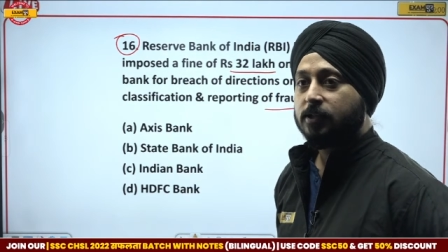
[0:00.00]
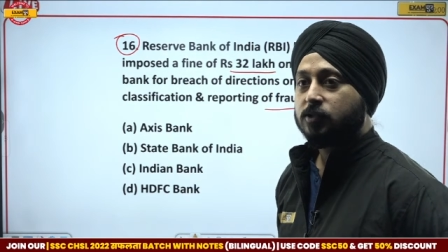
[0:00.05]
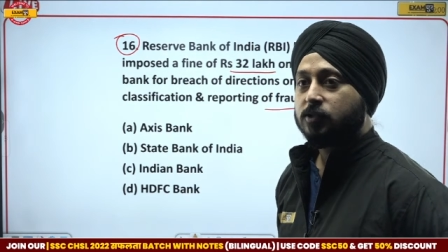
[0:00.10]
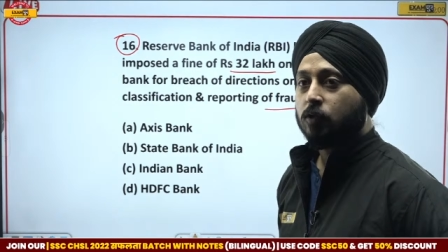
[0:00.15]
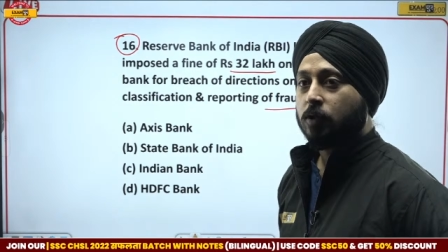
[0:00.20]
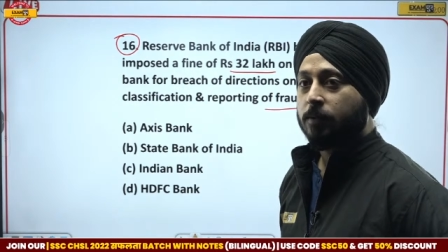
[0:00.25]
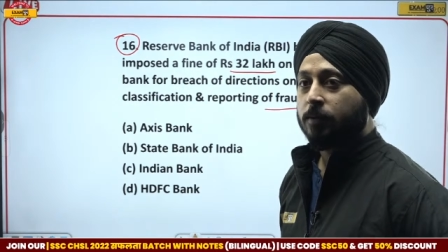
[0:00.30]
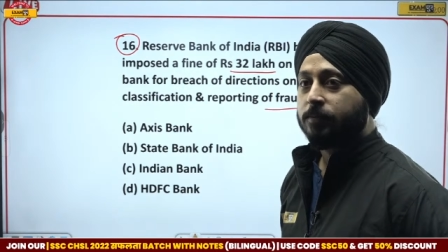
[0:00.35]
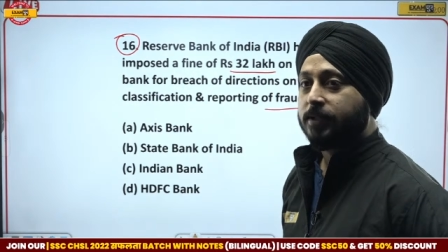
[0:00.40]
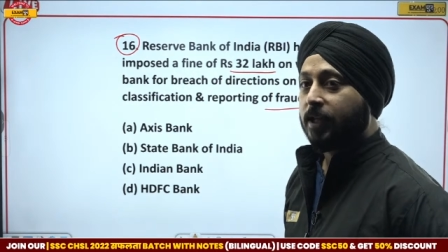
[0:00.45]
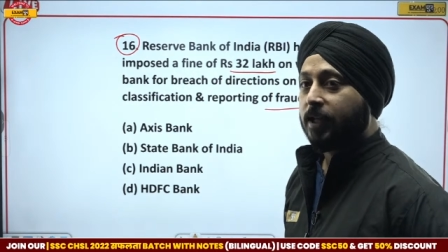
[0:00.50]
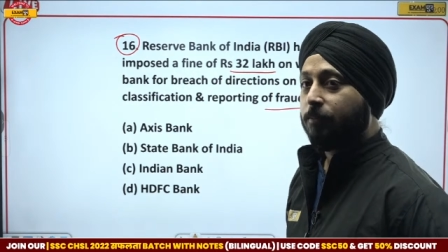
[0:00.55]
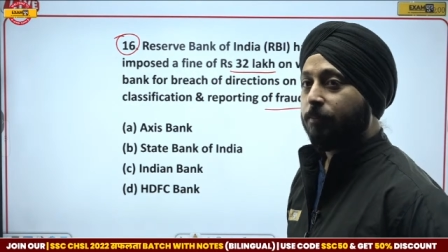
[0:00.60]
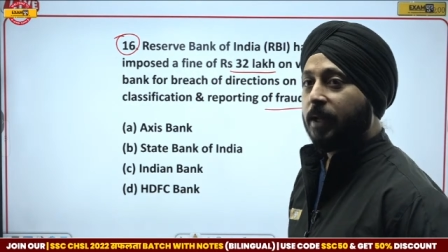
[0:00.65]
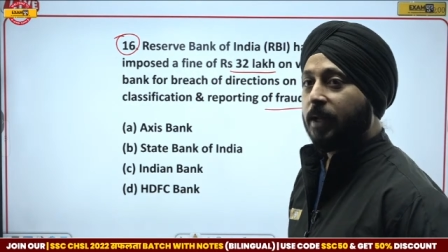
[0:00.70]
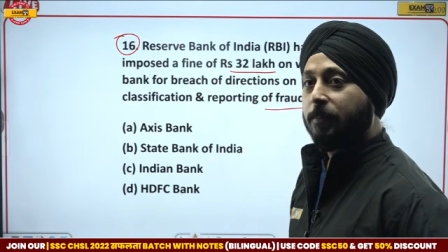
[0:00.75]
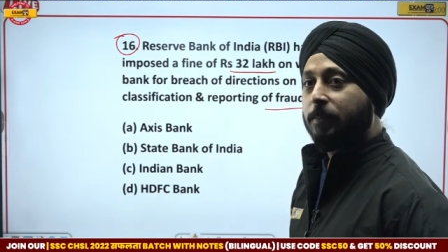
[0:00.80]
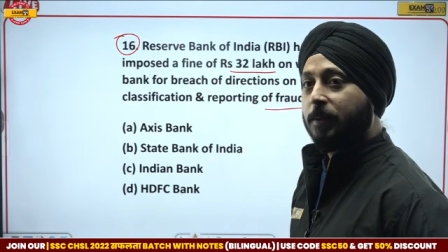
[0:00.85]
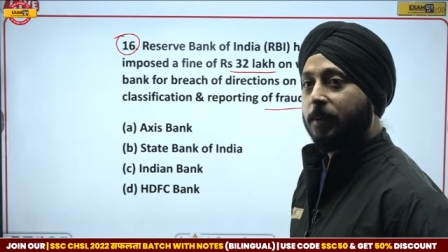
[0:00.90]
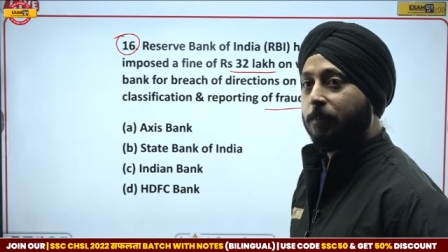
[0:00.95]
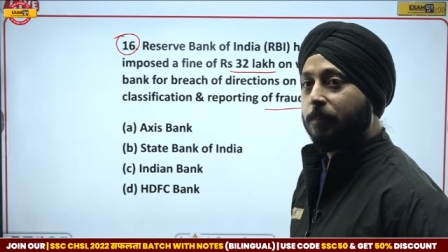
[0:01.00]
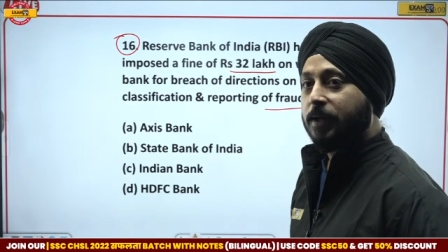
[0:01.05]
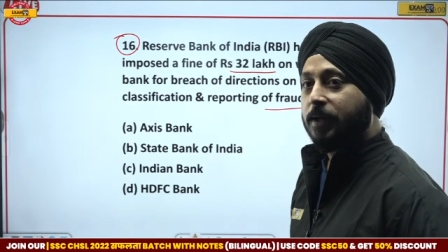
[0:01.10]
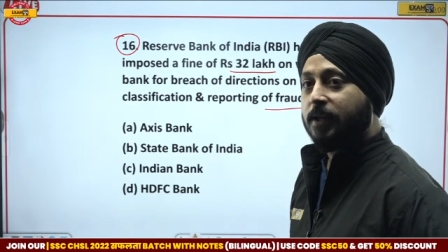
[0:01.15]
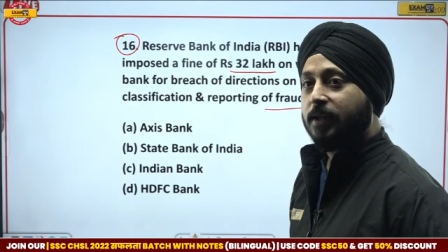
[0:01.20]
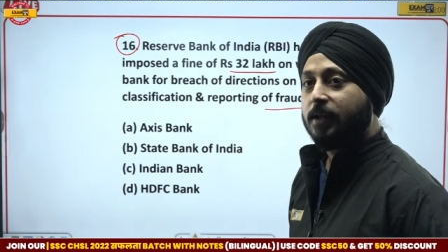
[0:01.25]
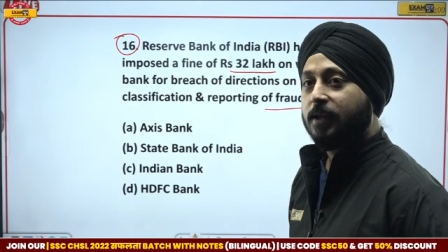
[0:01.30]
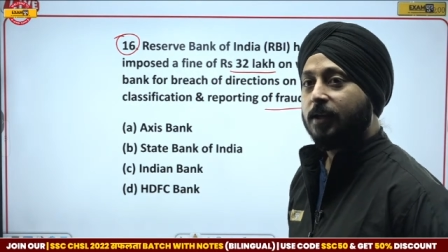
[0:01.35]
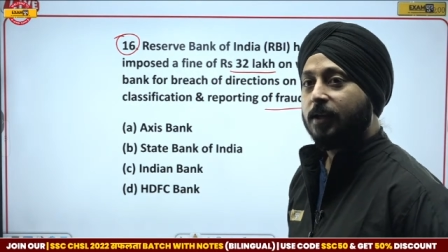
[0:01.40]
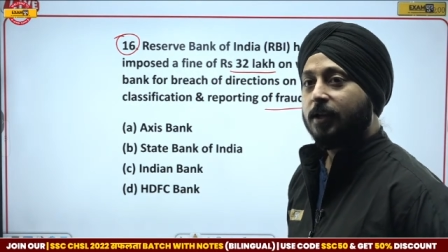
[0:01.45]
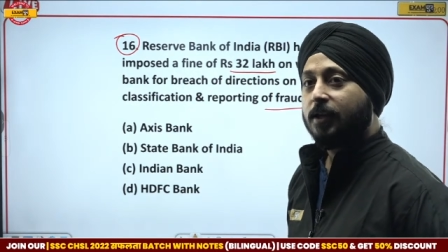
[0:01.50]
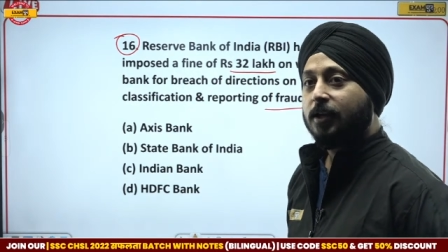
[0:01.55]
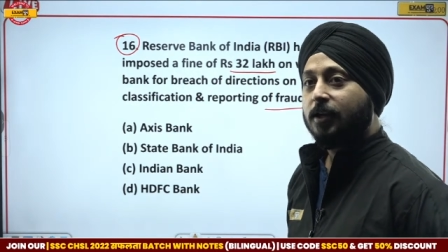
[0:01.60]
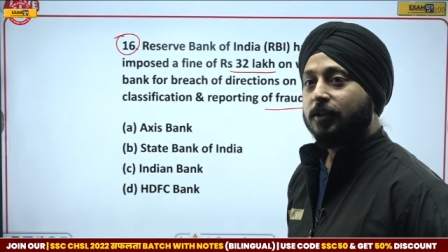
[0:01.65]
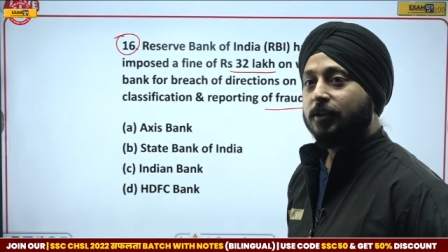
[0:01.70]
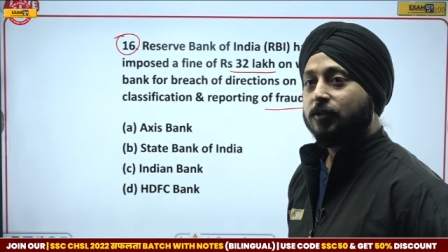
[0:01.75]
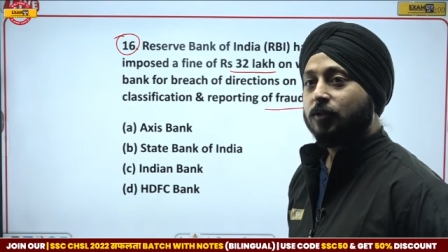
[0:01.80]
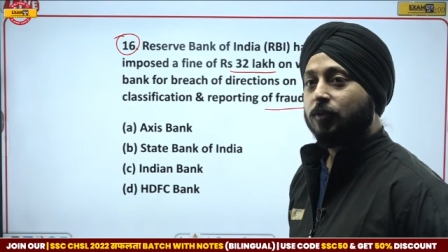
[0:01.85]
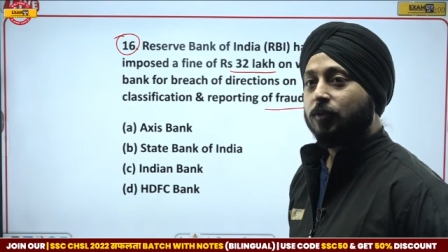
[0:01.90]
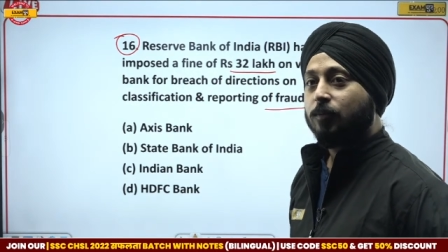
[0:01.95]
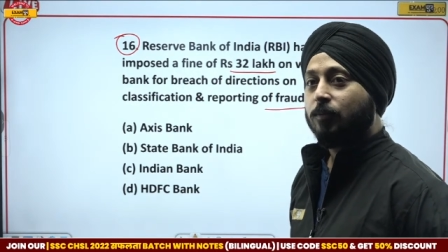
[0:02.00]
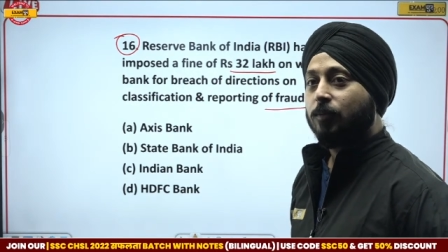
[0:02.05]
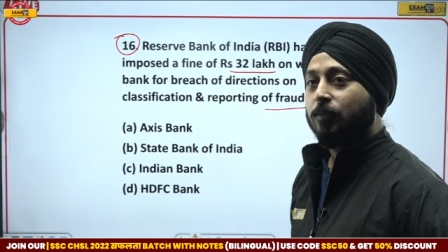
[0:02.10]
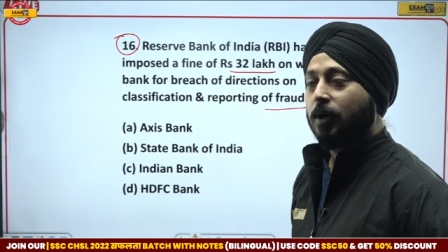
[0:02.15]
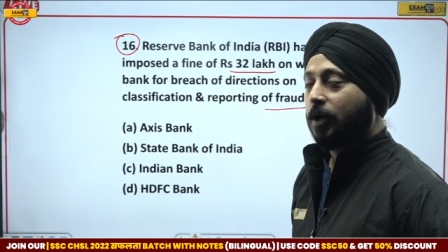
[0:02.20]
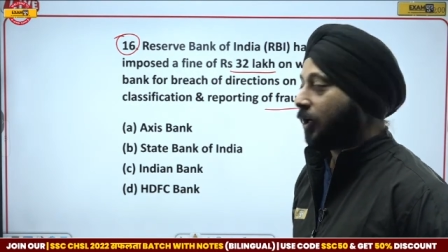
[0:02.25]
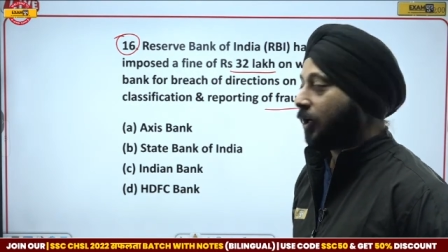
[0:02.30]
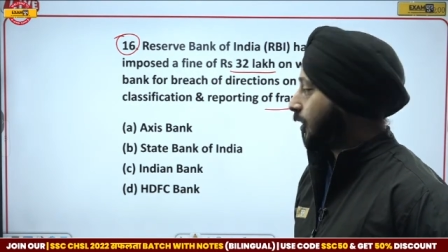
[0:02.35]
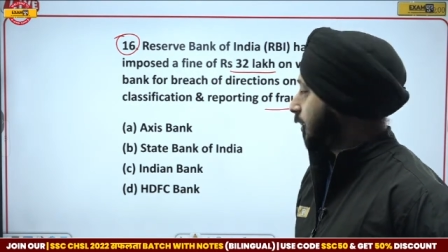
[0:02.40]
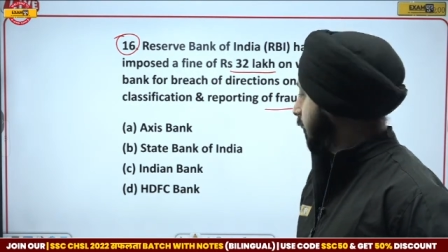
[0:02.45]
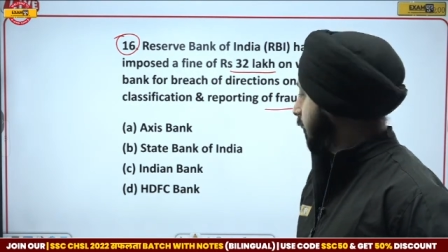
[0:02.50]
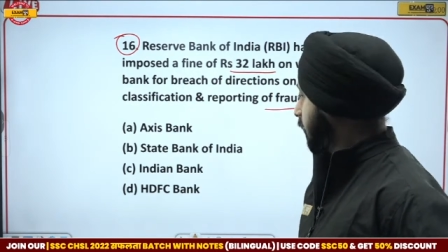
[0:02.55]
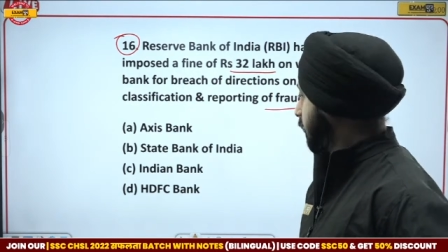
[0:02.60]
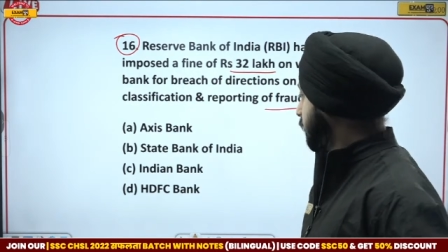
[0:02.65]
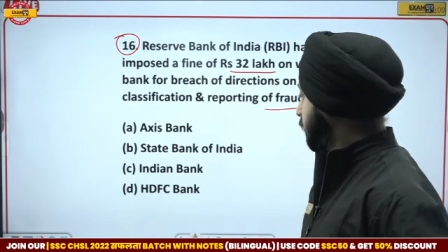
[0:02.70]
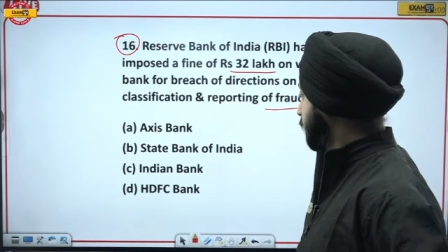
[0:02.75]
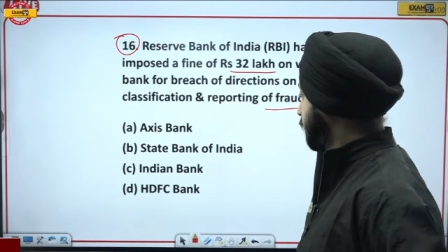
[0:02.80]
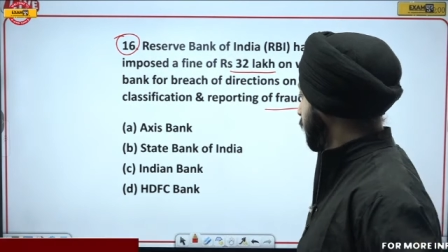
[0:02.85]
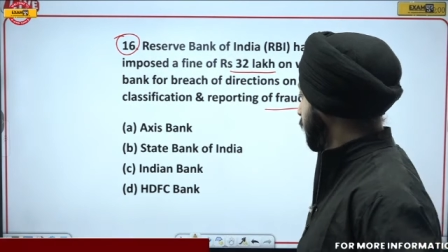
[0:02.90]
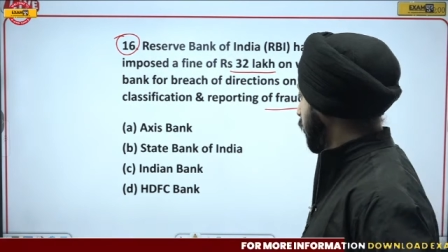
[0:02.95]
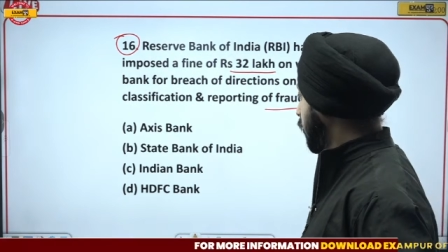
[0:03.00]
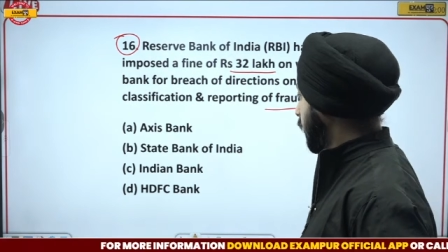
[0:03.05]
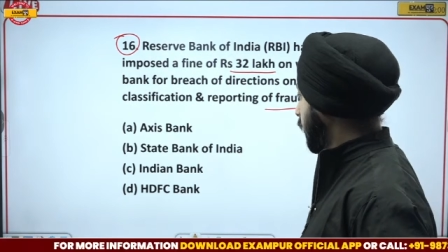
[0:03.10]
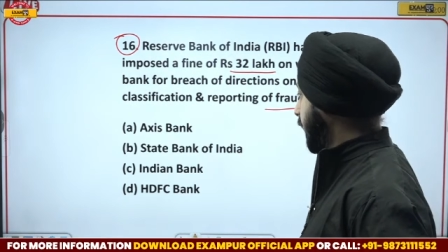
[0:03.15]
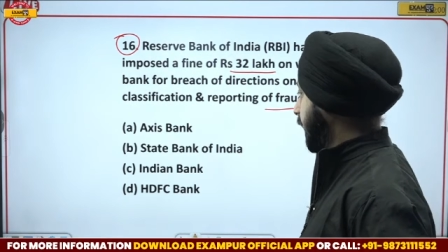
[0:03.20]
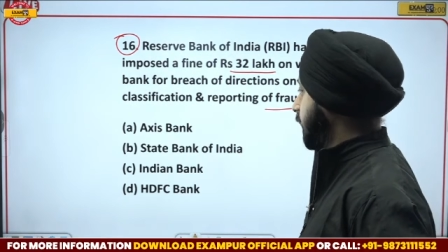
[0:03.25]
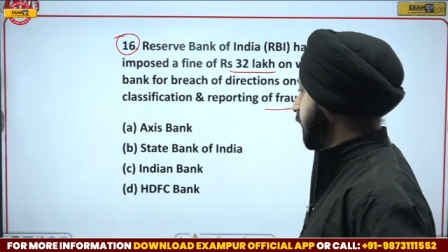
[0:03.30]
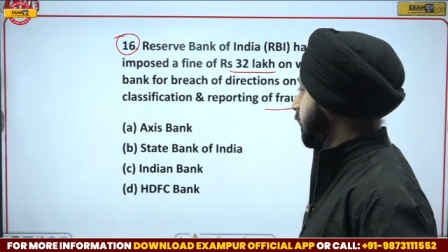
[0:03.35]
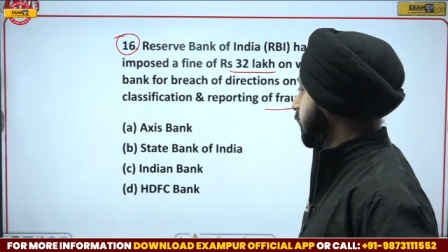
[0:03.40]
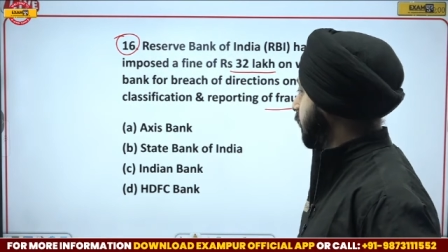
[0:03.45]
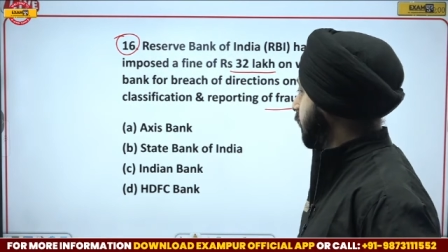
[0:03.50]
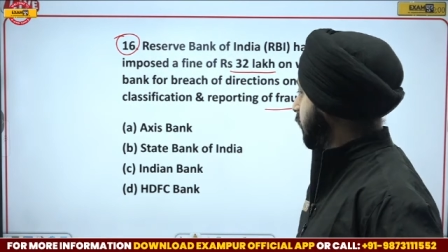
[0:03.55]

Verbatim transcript: Sonam saying maybe B. So uh, okay.